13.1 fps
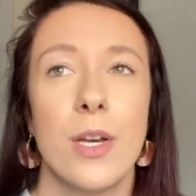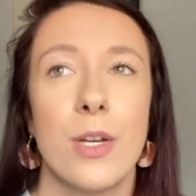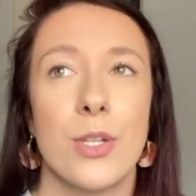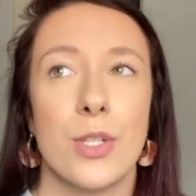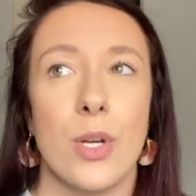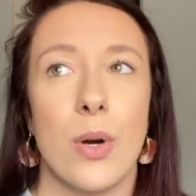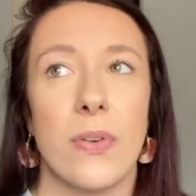
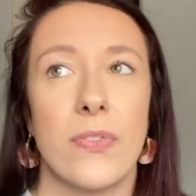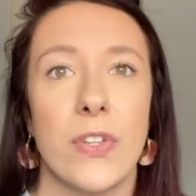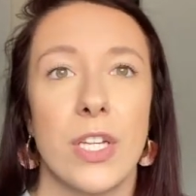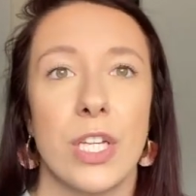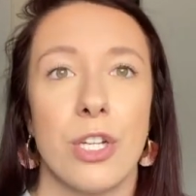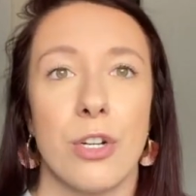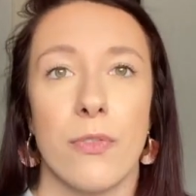So I feel
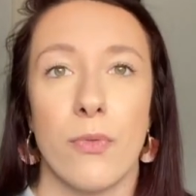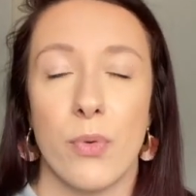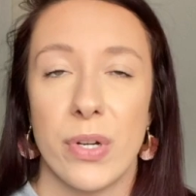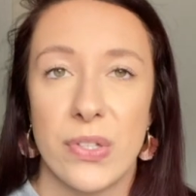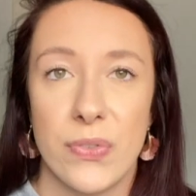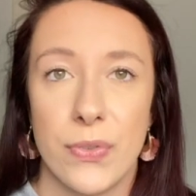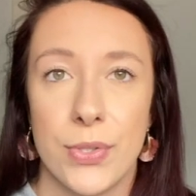like you're a
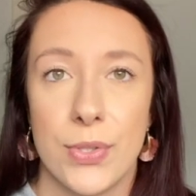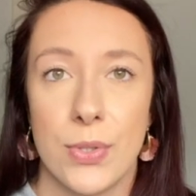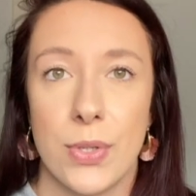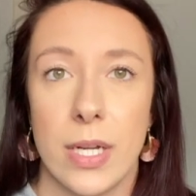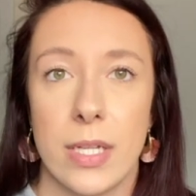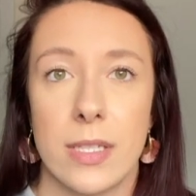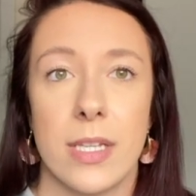voice for
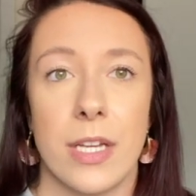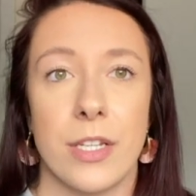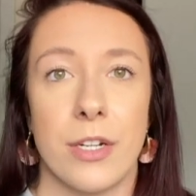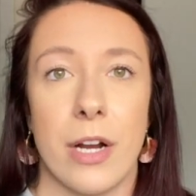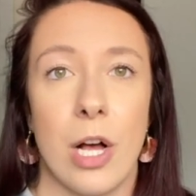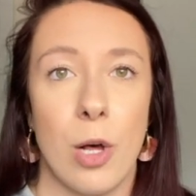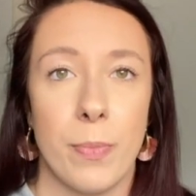students and
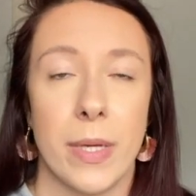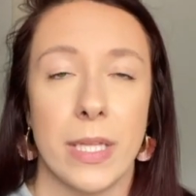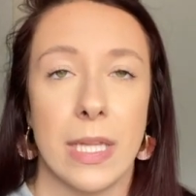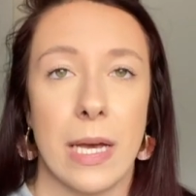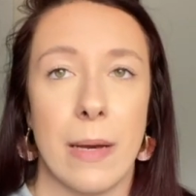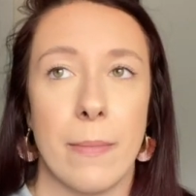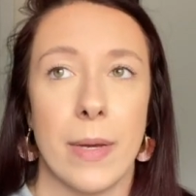you're helping
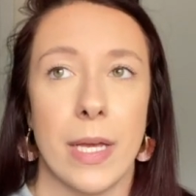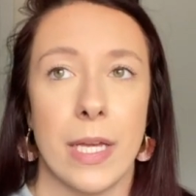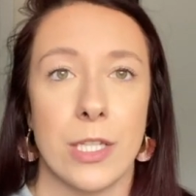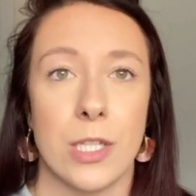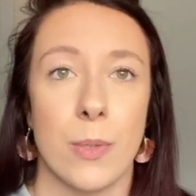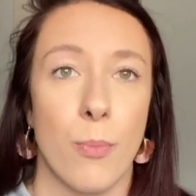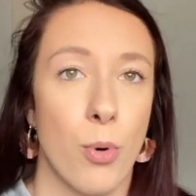them
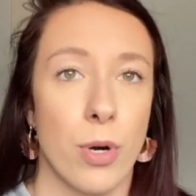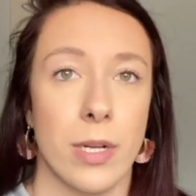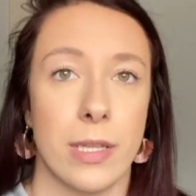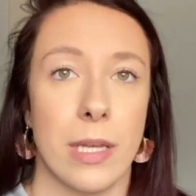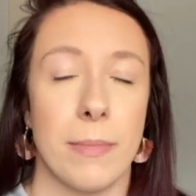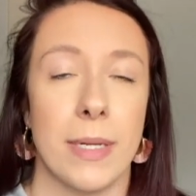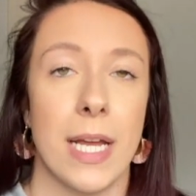and supporting
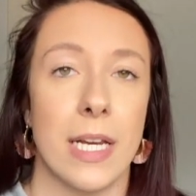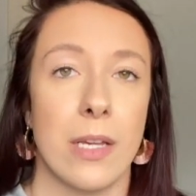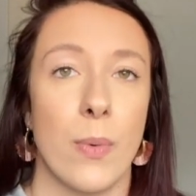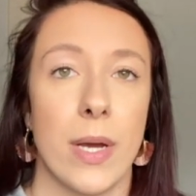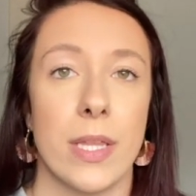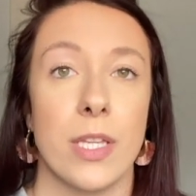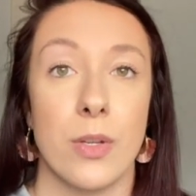them in any
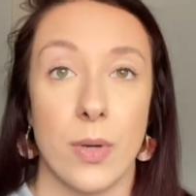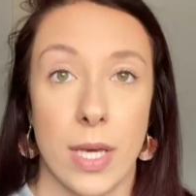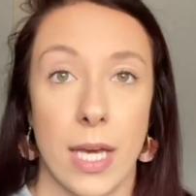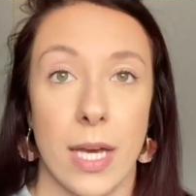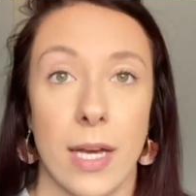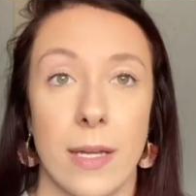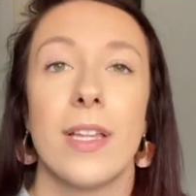way that you
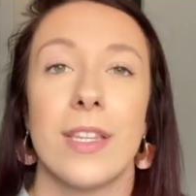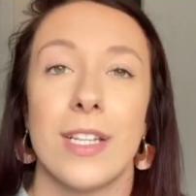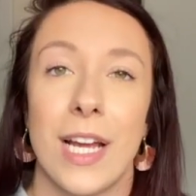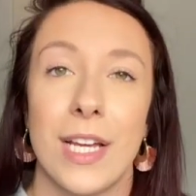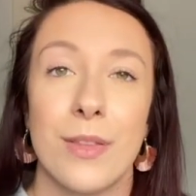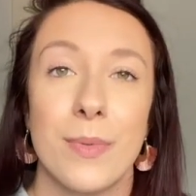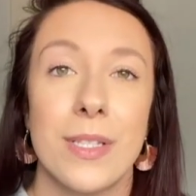can. The
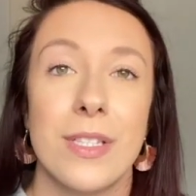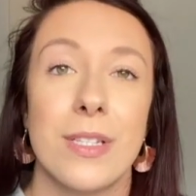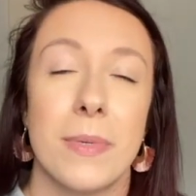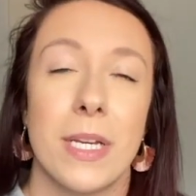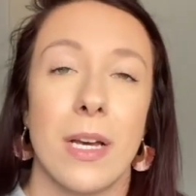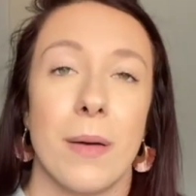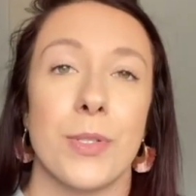9th reason to
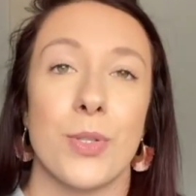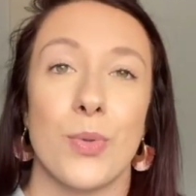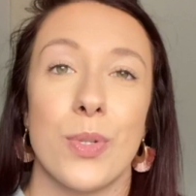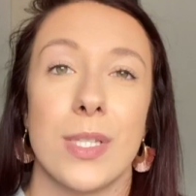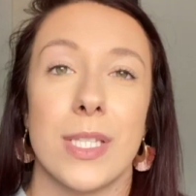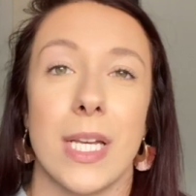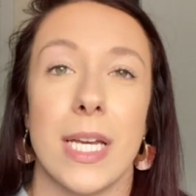become a school
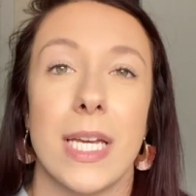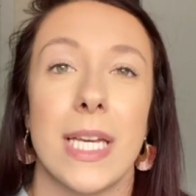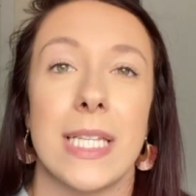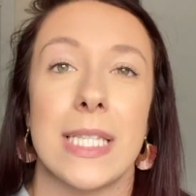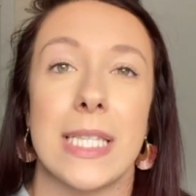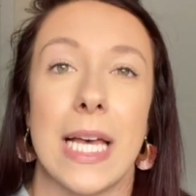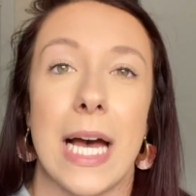psych
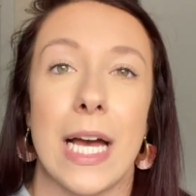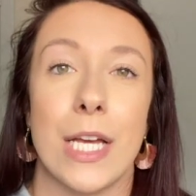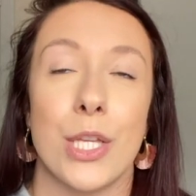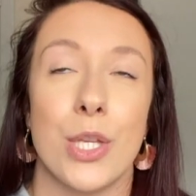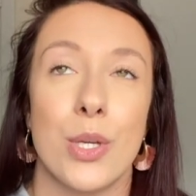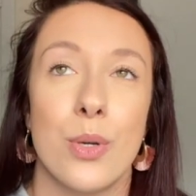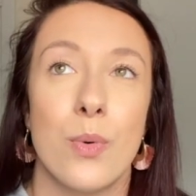is
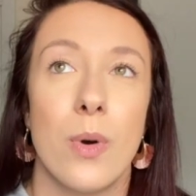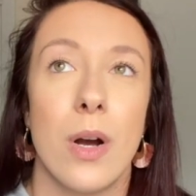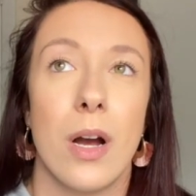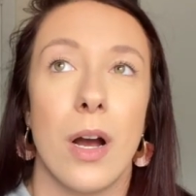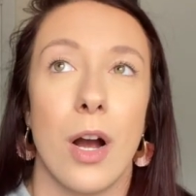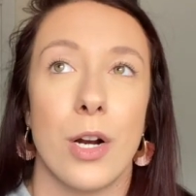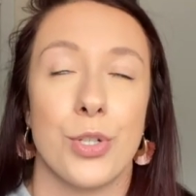that you
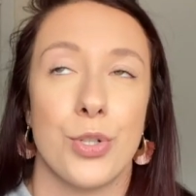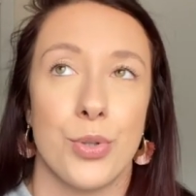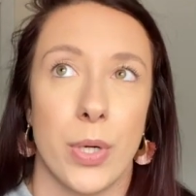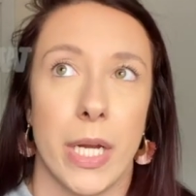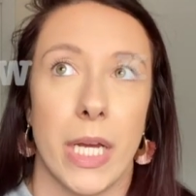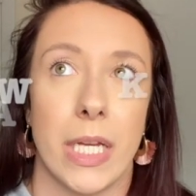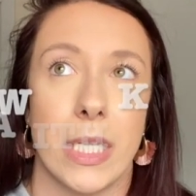are
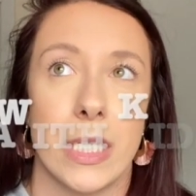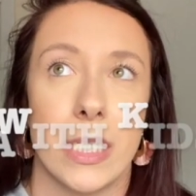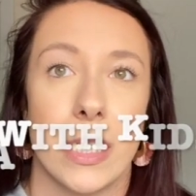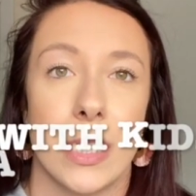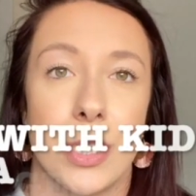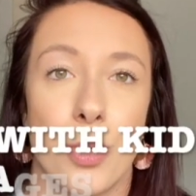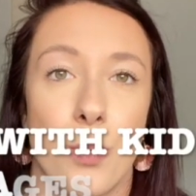trained
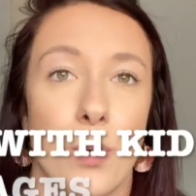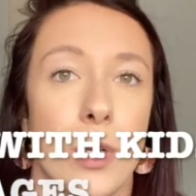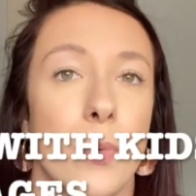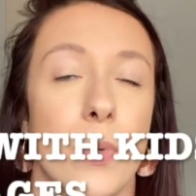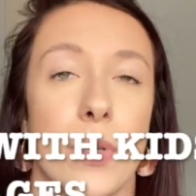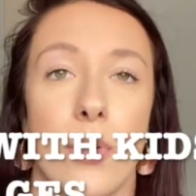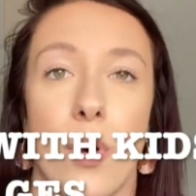to work
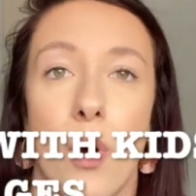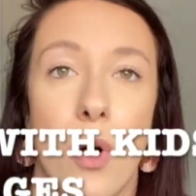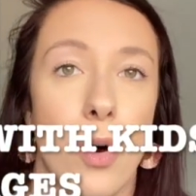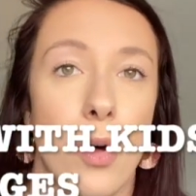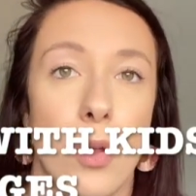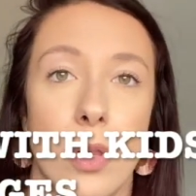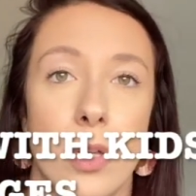with
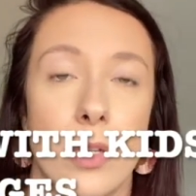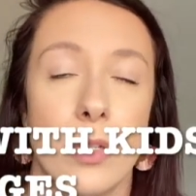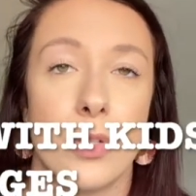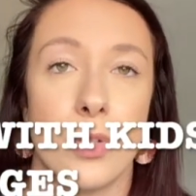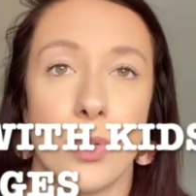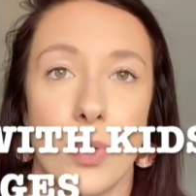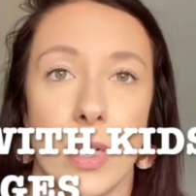all
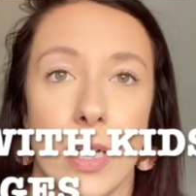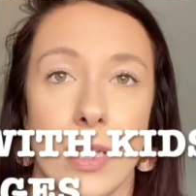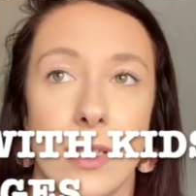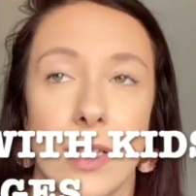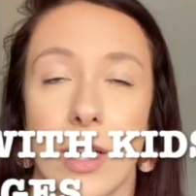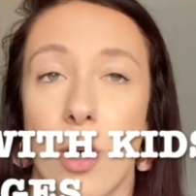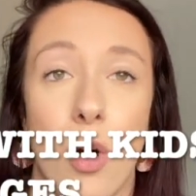
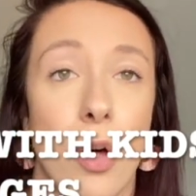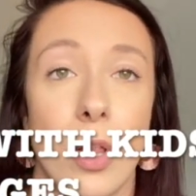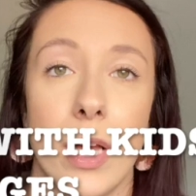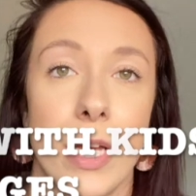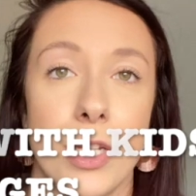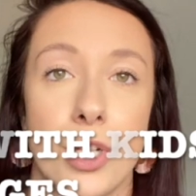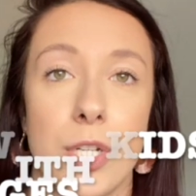students, like all
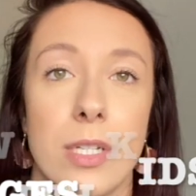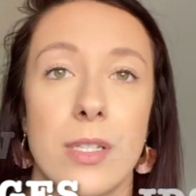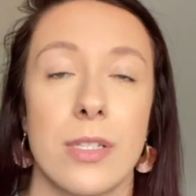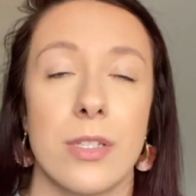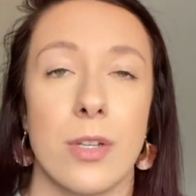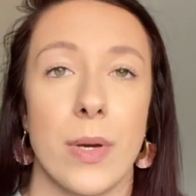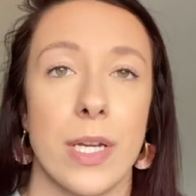ages.
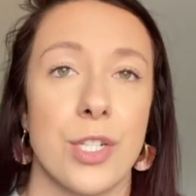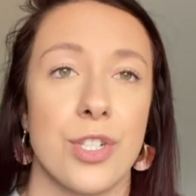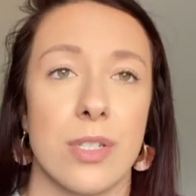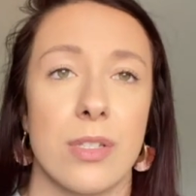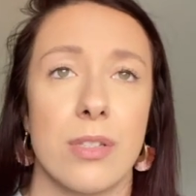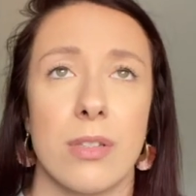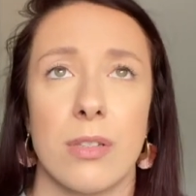So
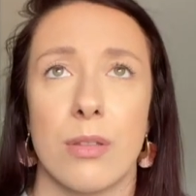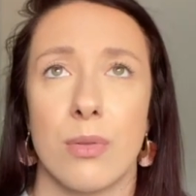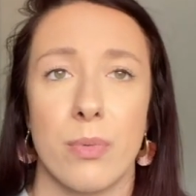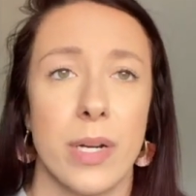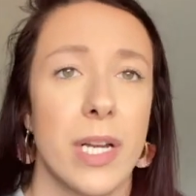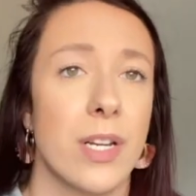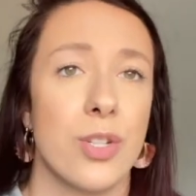ages
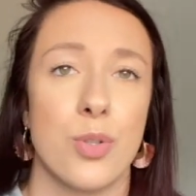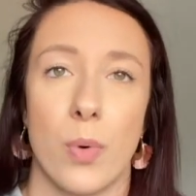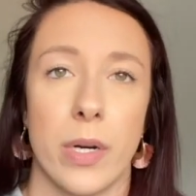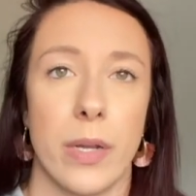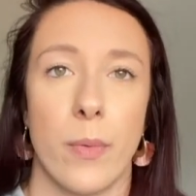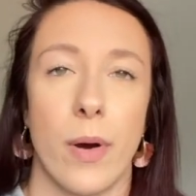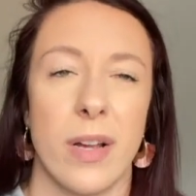3 to
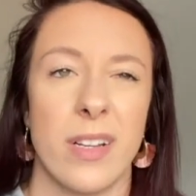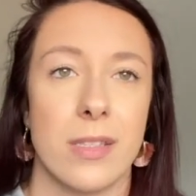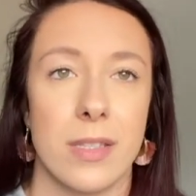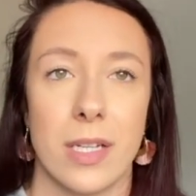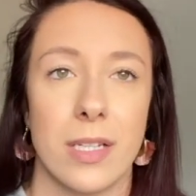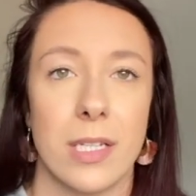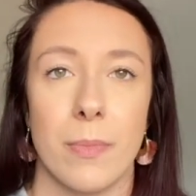21 is
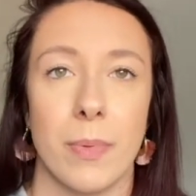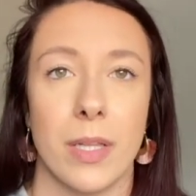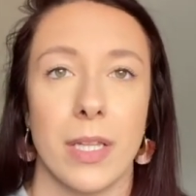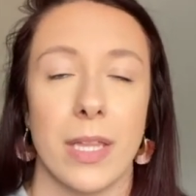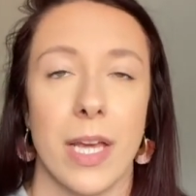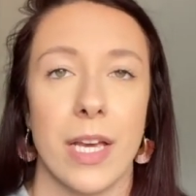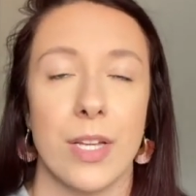like
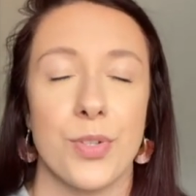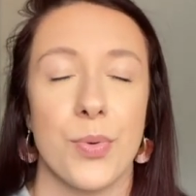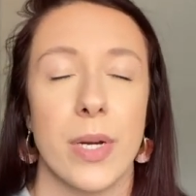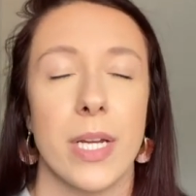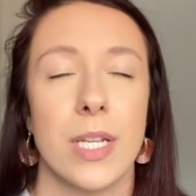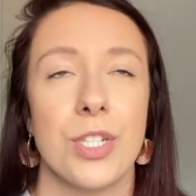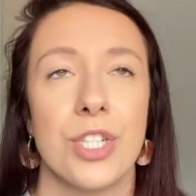typically the age
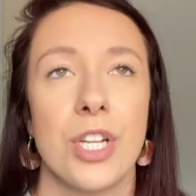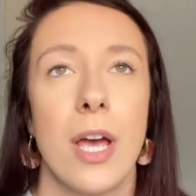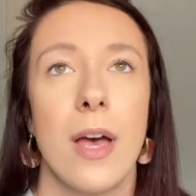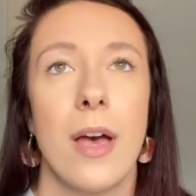range.